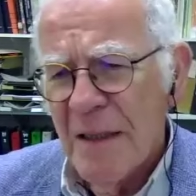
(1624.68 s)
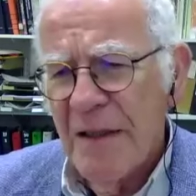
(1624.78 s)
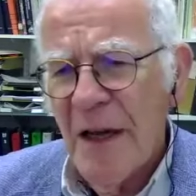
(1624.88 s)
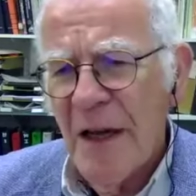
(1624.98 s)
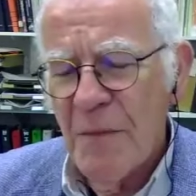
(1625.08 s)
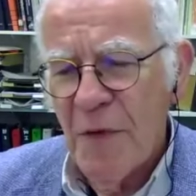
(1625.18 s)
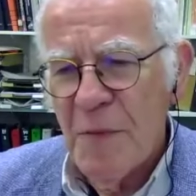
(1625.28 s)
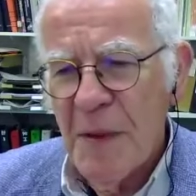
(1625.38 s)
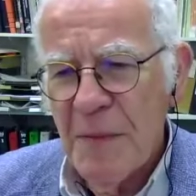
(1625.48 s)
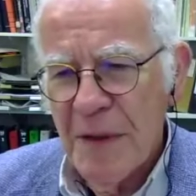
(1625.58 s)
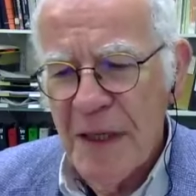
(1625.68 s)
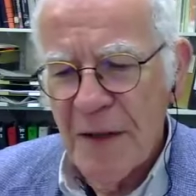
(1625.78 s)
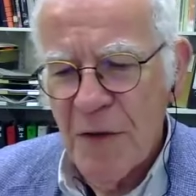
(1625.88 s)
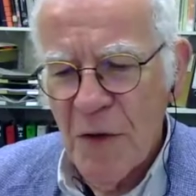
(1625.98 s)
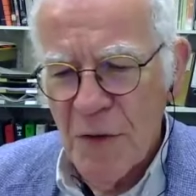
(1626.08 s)
the type of people
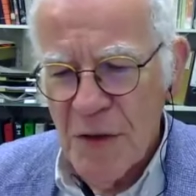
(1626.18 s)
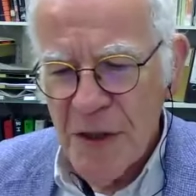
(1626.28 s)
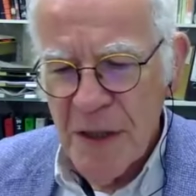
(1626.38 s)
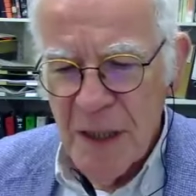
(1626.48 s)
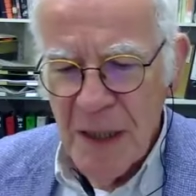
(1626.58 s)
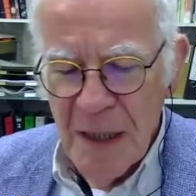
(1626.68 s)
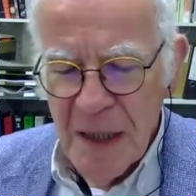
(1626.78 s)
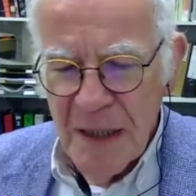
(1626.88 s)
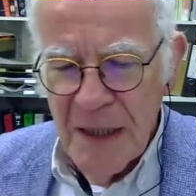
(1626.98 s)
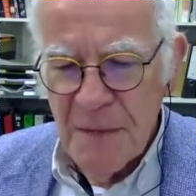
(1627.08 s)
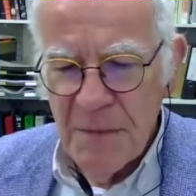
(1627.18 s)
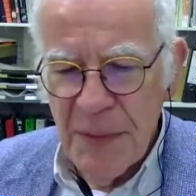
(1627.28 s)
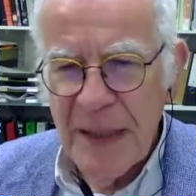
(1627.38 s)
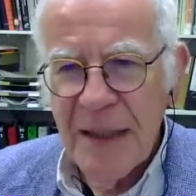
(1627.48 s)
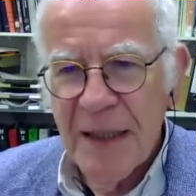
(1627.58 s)
that caused the
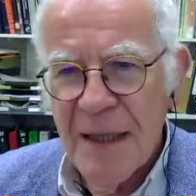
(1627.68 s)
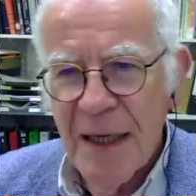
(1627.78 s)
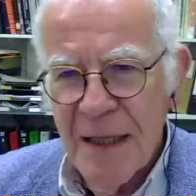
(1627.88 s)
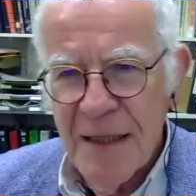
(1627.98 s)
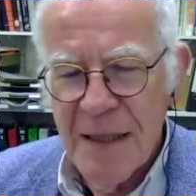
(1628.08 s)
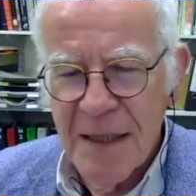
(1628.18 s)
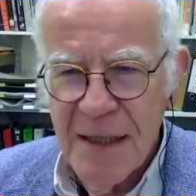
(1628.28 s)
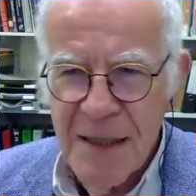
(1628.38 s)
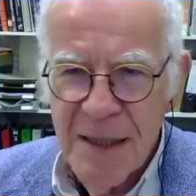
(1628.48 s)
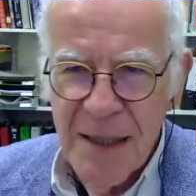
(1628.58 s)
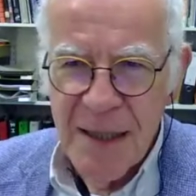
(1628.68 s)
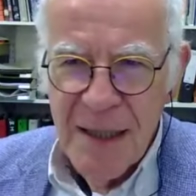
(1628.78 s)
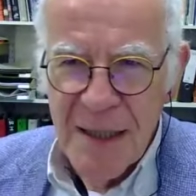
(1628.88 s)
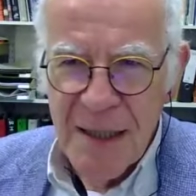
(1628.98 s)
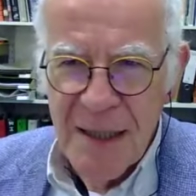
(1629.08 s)
banking crisis
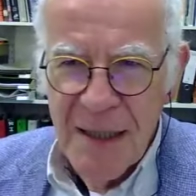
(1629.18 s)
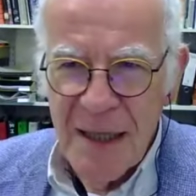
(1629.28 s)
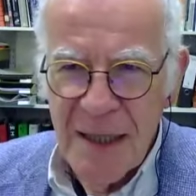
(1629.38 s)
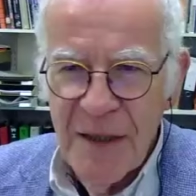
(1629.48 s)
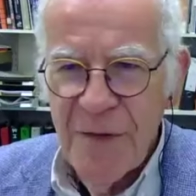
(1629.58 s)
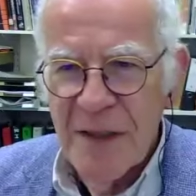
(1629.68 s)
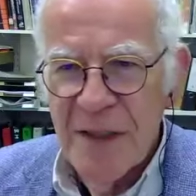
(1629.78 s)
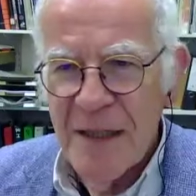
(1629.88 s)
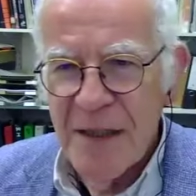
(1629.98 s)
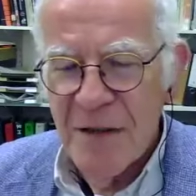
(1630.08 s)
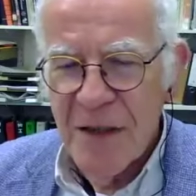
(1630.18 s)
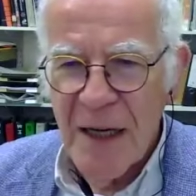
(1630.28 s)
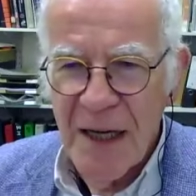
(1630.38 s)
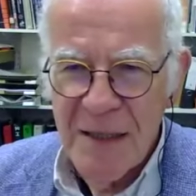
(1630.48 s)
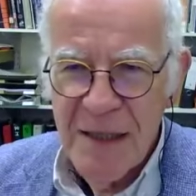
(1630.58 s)
and the financial
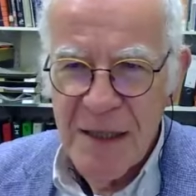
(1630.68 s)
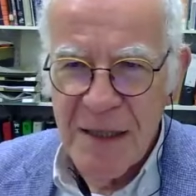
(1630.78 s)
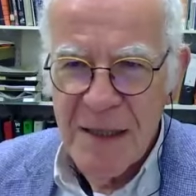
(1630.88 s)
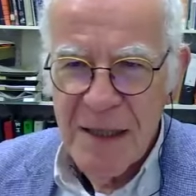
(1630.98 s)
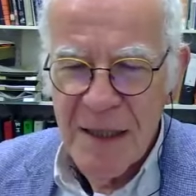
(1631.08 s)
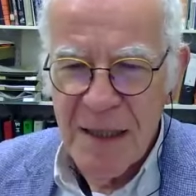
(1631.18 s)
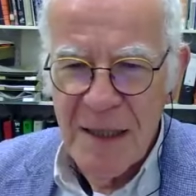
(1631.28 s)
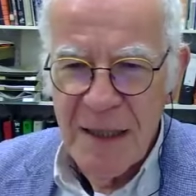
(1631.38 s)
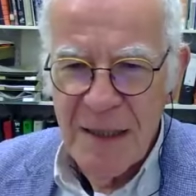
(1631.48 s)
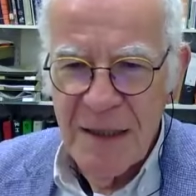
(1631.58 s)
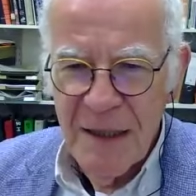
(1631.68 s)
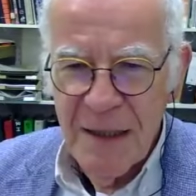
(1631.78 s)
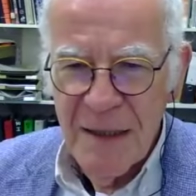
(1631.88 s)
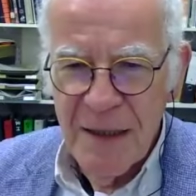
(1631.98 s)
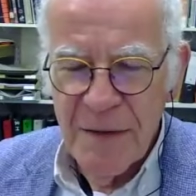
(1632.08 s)
crisis in
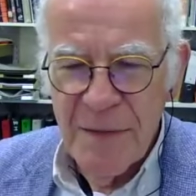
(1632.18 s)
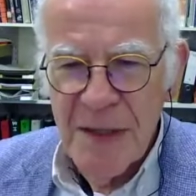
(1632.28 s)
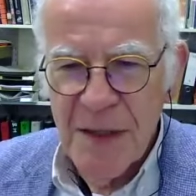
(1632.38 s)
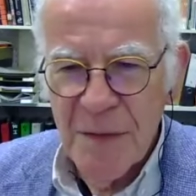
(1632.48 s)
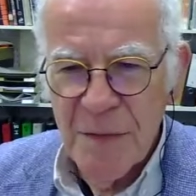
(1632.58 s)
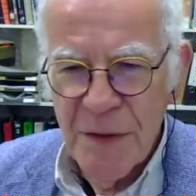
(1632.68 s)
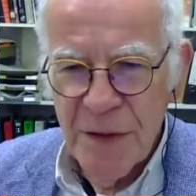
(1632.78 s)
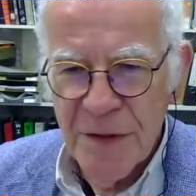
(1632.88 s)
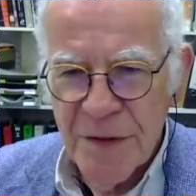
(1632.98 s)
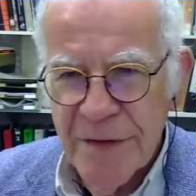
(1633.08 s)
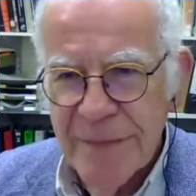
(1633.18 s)
the Western world.